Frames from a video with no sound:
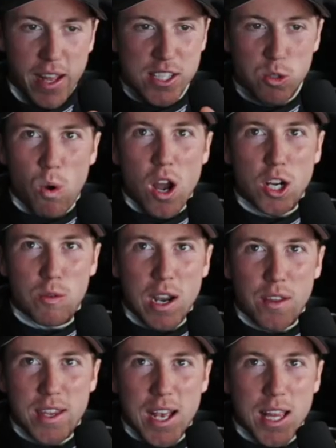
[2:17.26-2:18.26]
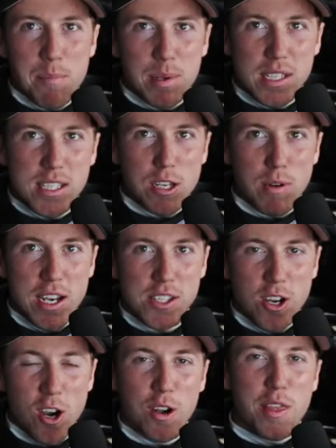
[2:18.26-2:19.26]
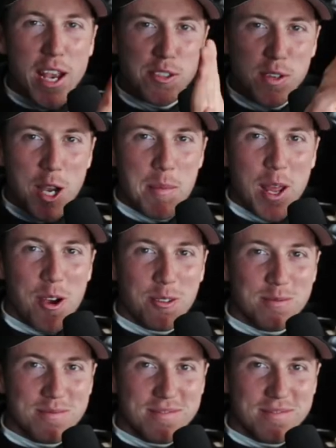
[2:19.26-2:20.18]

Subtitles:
That's a walk around the LMPC race car. Thanks for coming out.